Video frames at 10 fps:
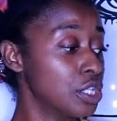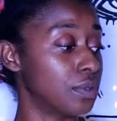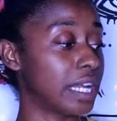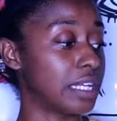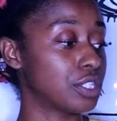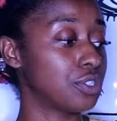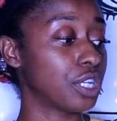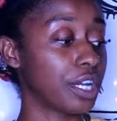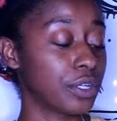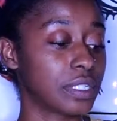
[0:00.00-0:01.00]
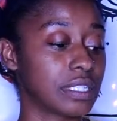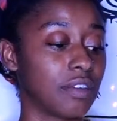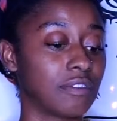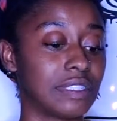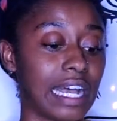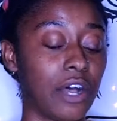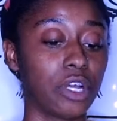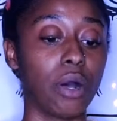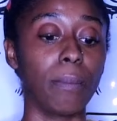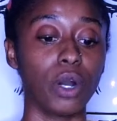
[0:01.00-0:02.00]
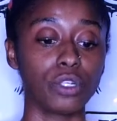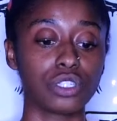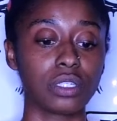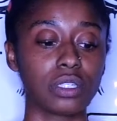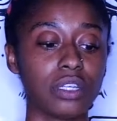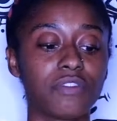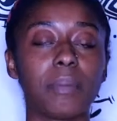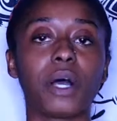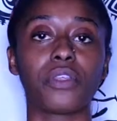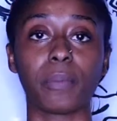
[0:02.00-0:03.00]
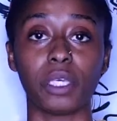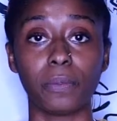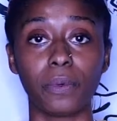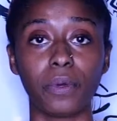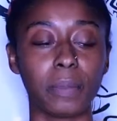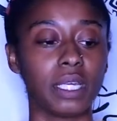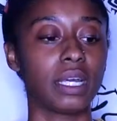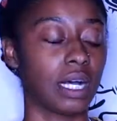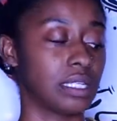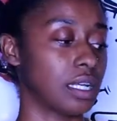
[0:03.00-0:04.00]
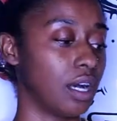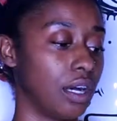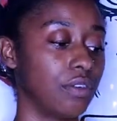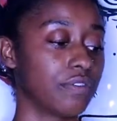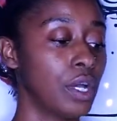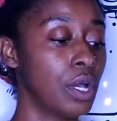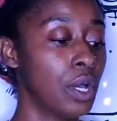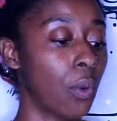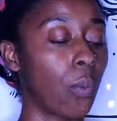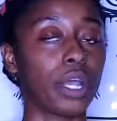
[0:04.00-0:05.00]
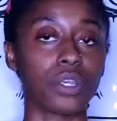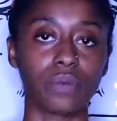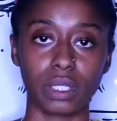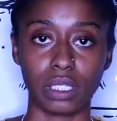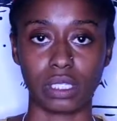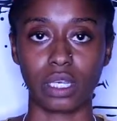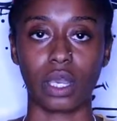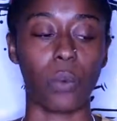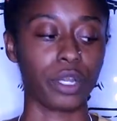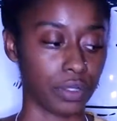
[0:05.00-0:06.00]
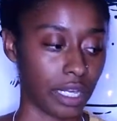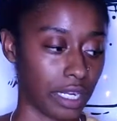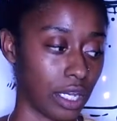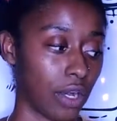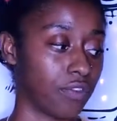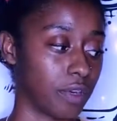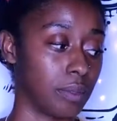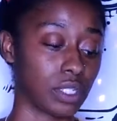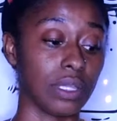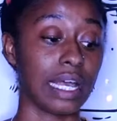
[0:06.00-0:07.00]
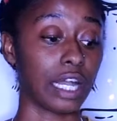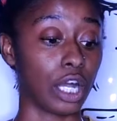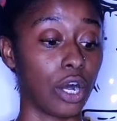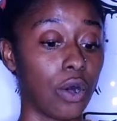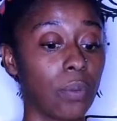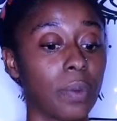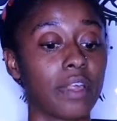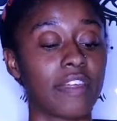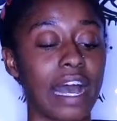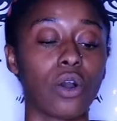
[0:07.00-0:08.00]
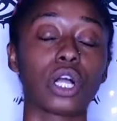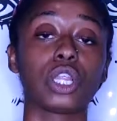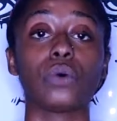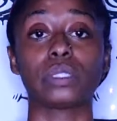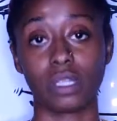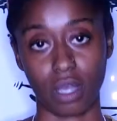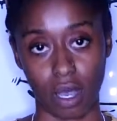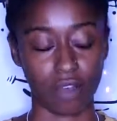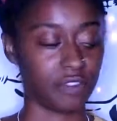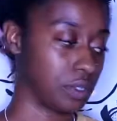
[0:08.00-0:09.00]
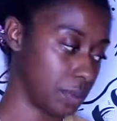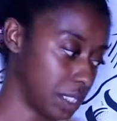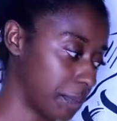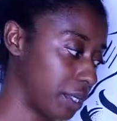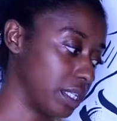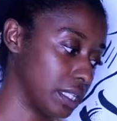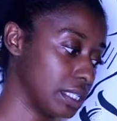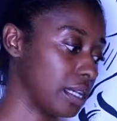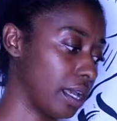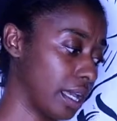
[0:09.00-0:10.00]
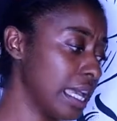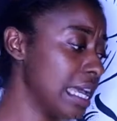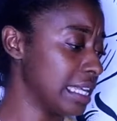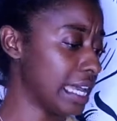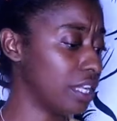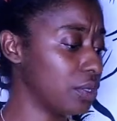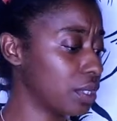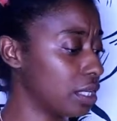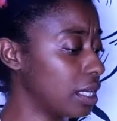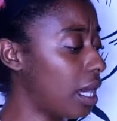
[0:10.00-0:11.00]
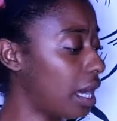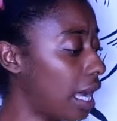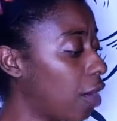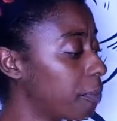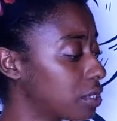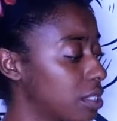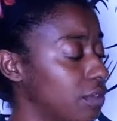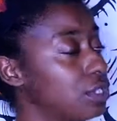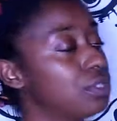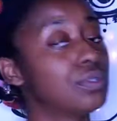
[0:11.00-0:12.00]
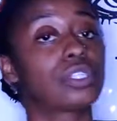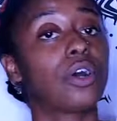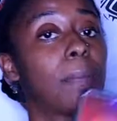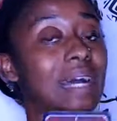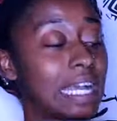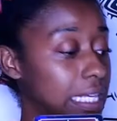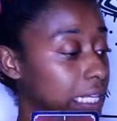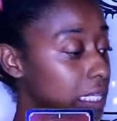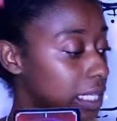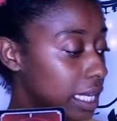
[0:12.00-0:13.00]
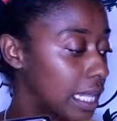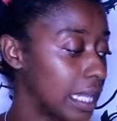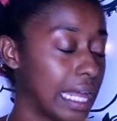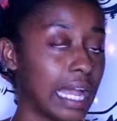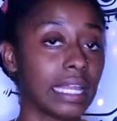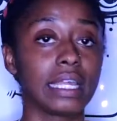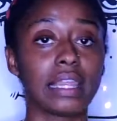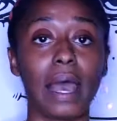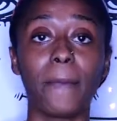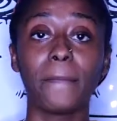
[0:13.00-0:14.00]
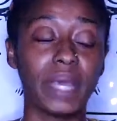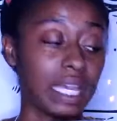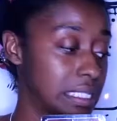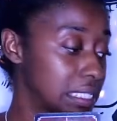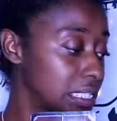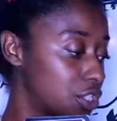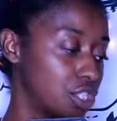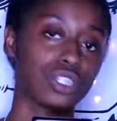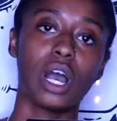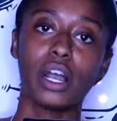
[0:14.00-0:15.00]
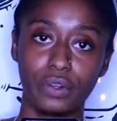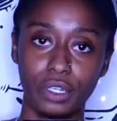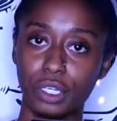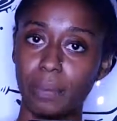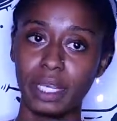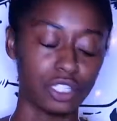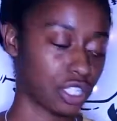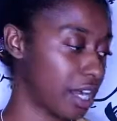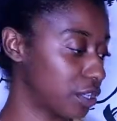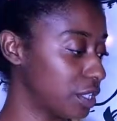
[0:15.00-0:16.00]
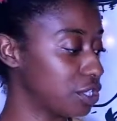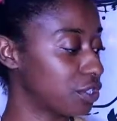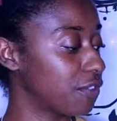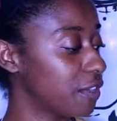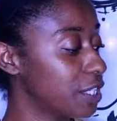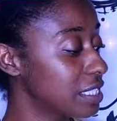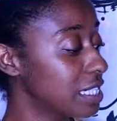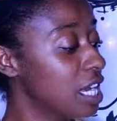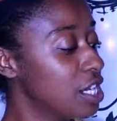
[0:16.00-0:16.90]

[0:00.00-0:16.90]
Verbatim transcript: So not to shut yourself down emotionally from other people because of what you're releasing and what you're letting go from. let go without closing off is what spirit is saying. Yeah, and you can uh, help yourself to do so by healing and aligning that base chakra. Your base chakra is your first